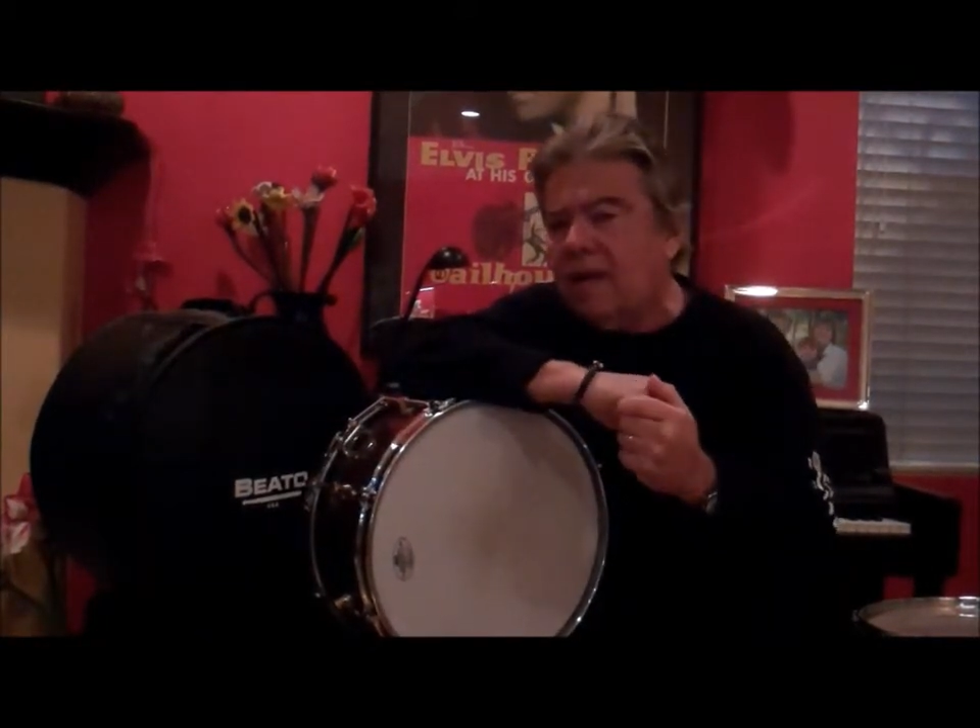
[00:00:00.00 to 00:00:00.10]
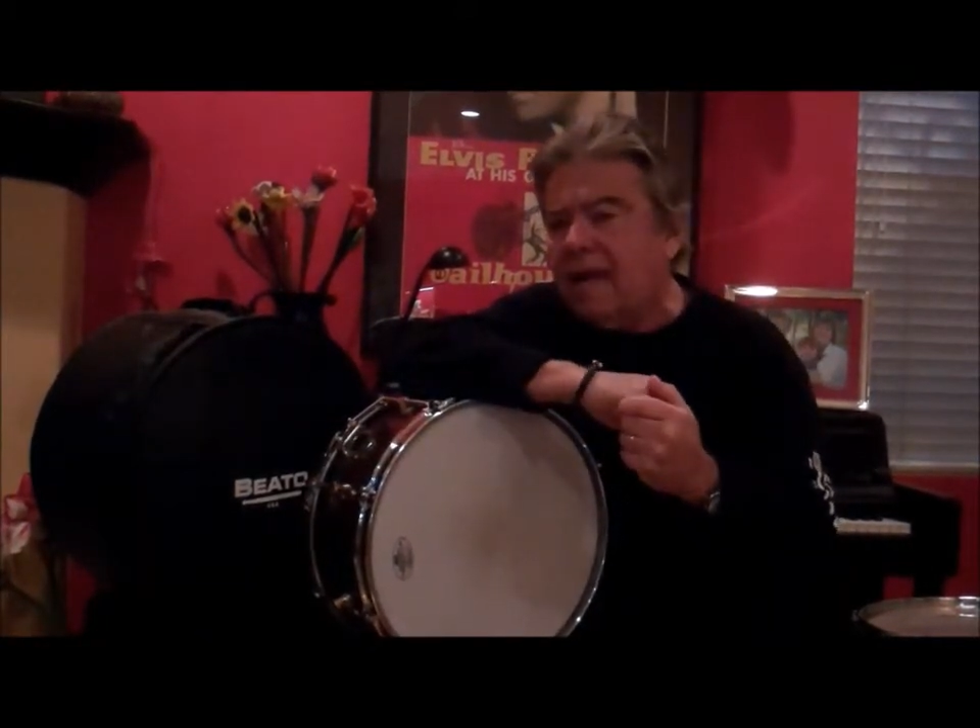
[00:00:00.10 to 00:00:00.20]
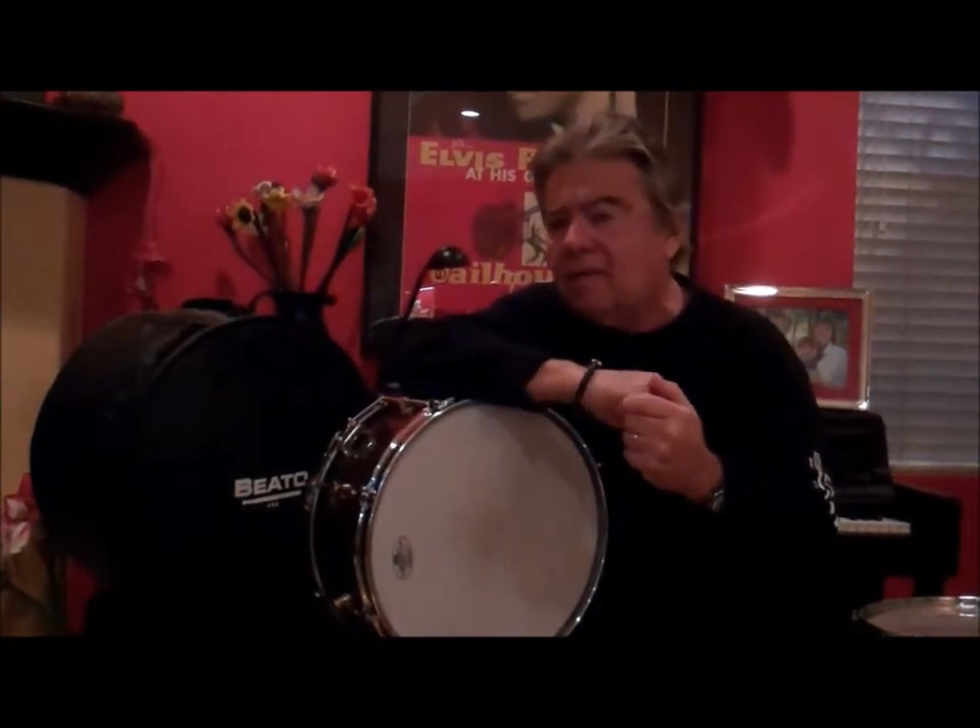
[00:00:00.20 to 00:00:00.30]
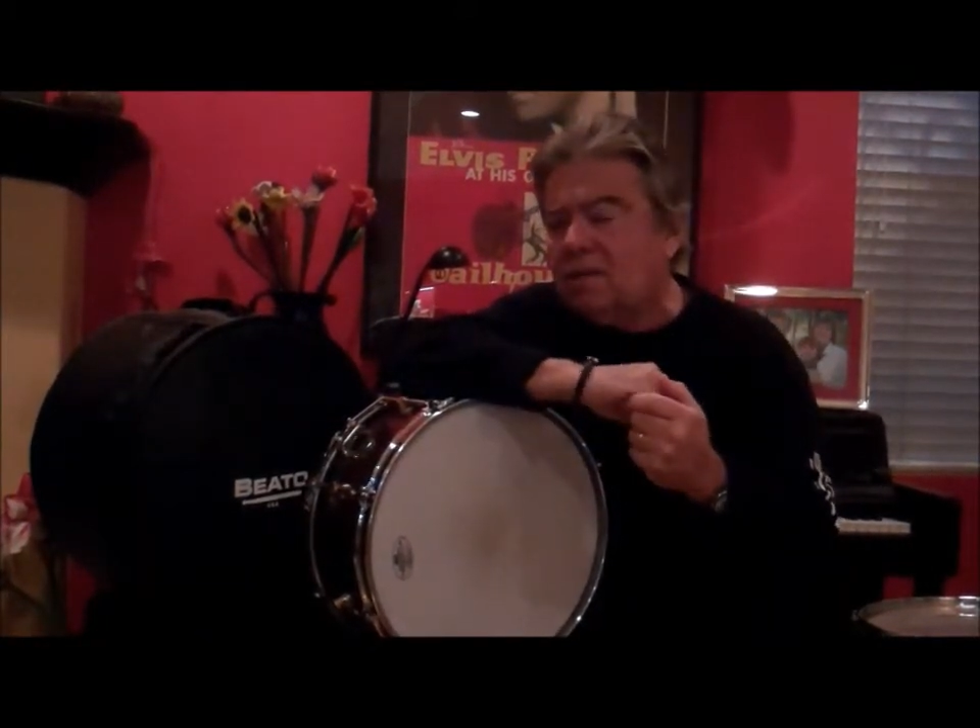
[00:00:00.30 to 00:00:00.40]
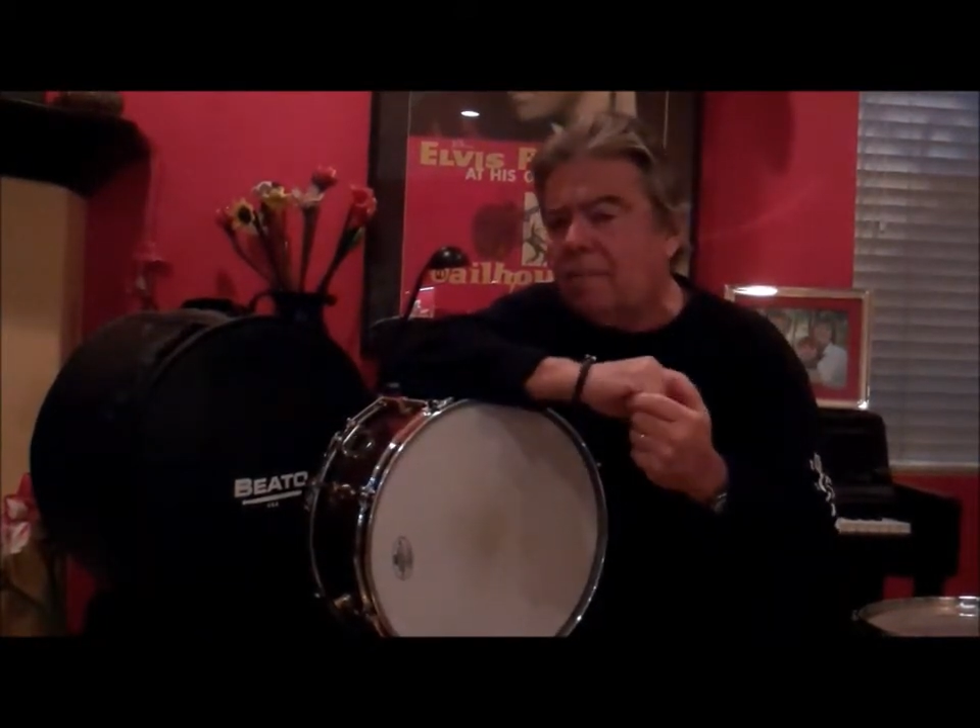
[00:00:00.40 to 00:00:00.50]

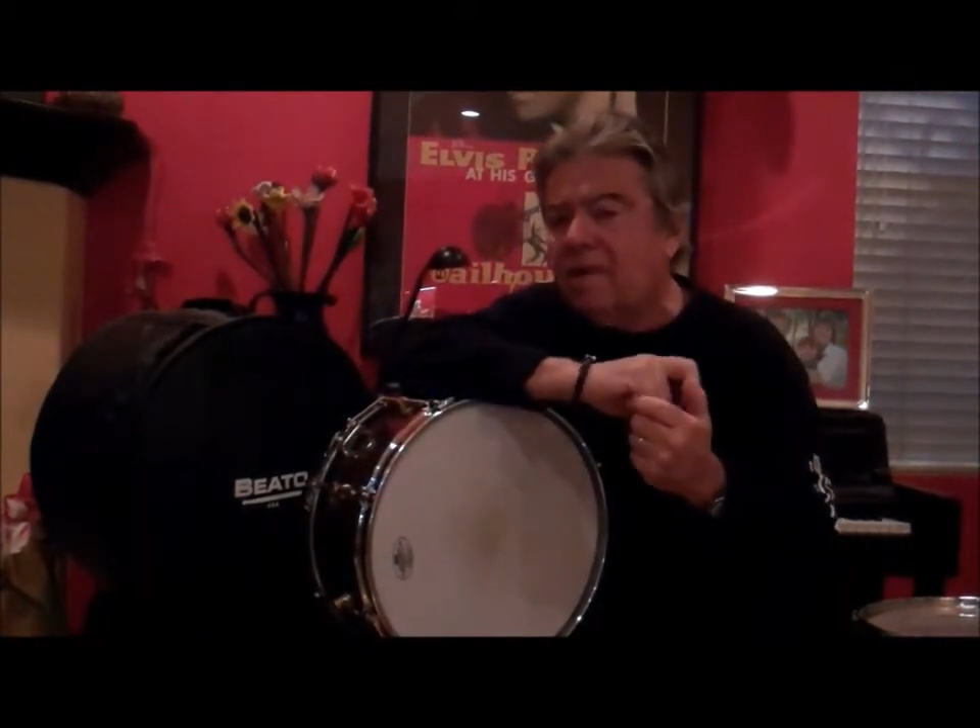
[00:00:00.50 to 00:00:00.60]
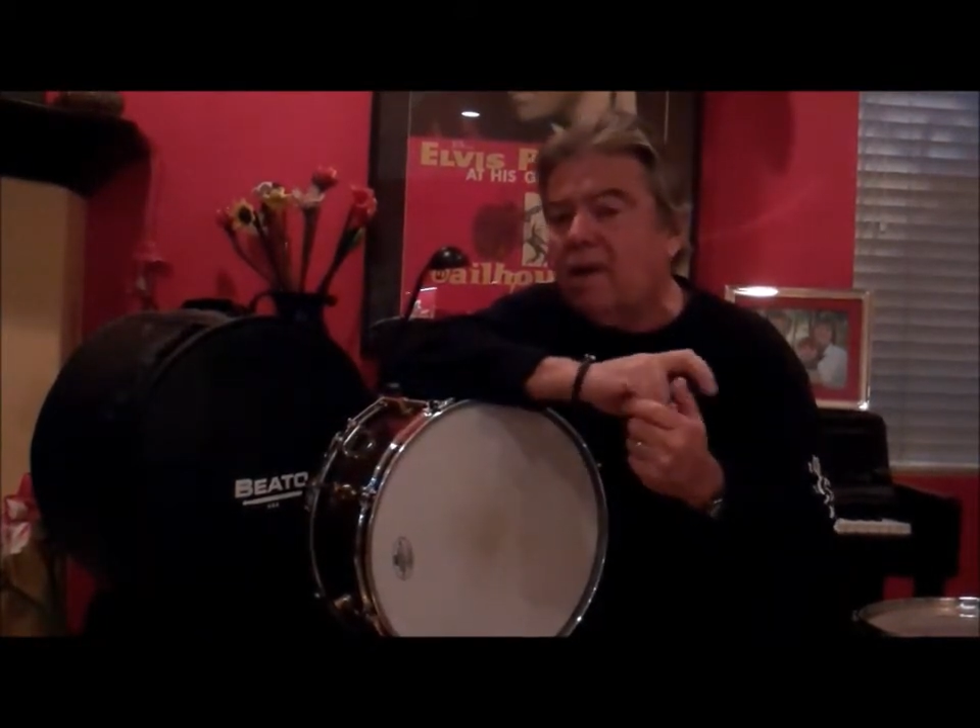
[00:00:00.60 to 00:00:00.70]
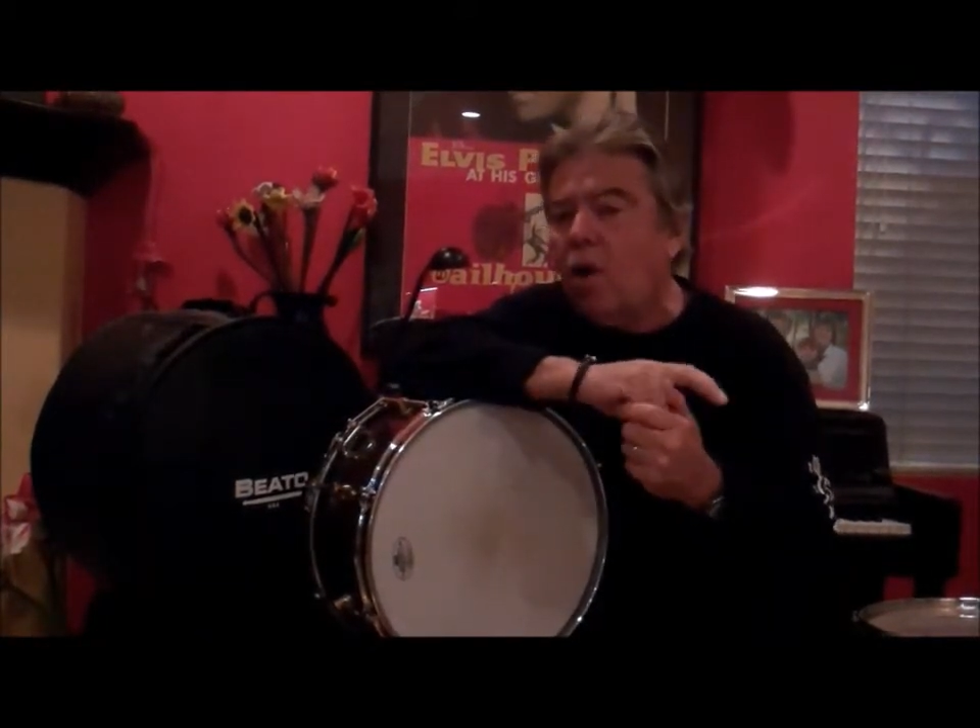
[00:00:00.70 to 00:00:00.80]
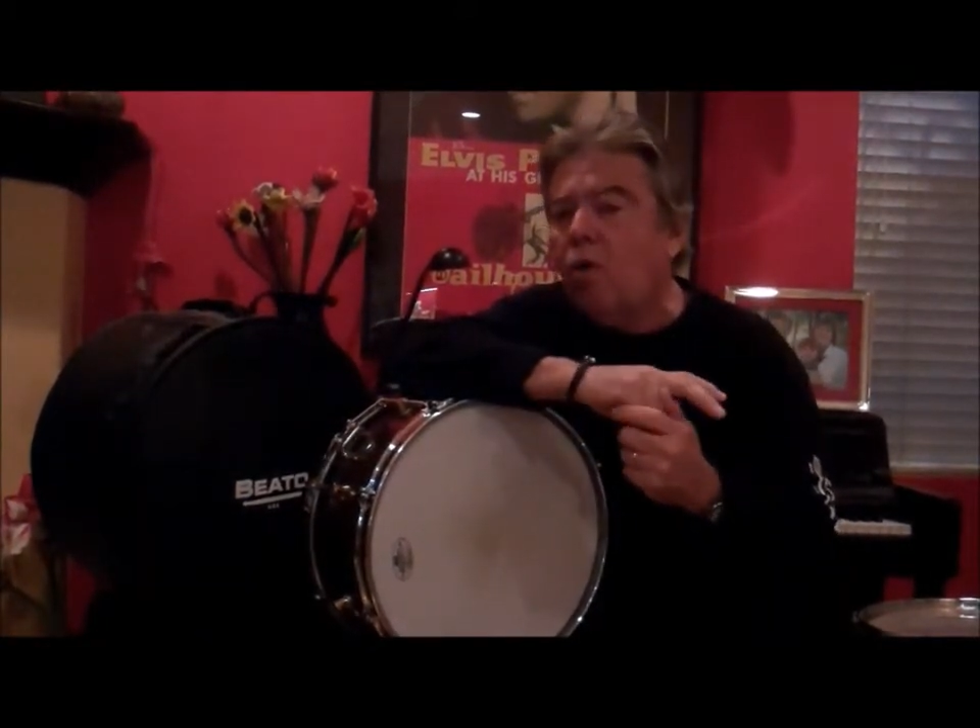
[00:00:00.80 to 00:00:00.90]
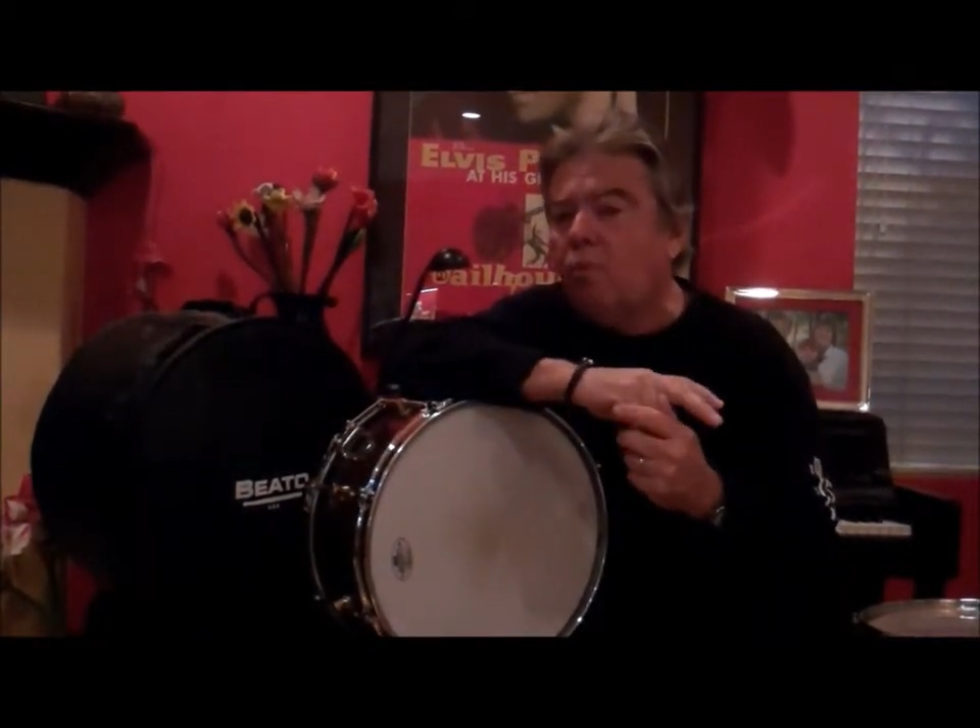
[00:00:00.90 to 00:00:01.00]
and some of
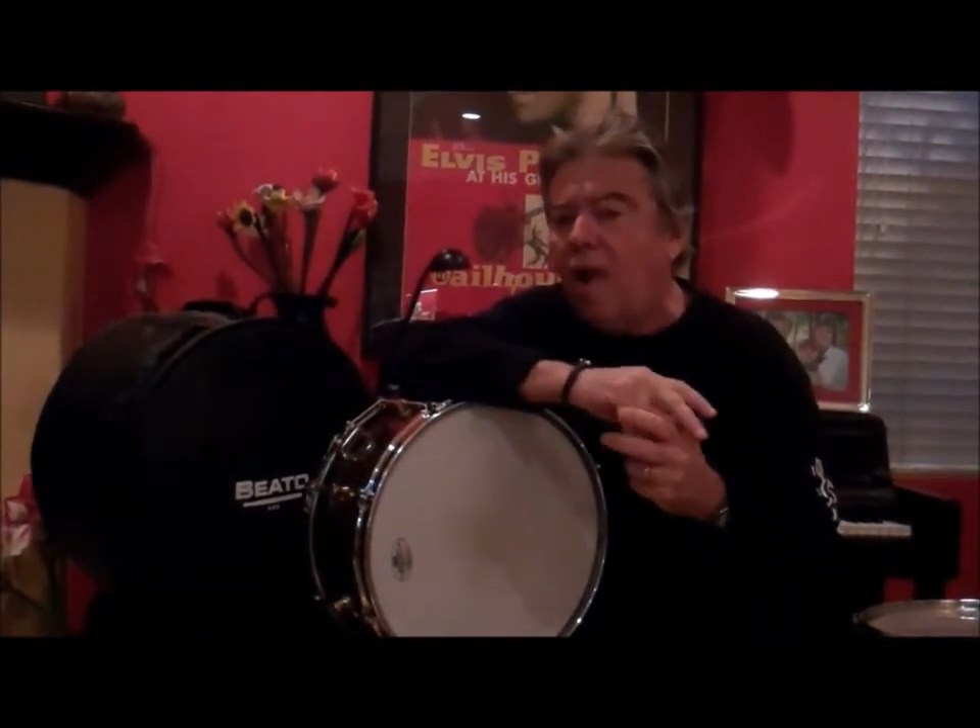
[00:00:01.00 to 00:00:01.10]
the old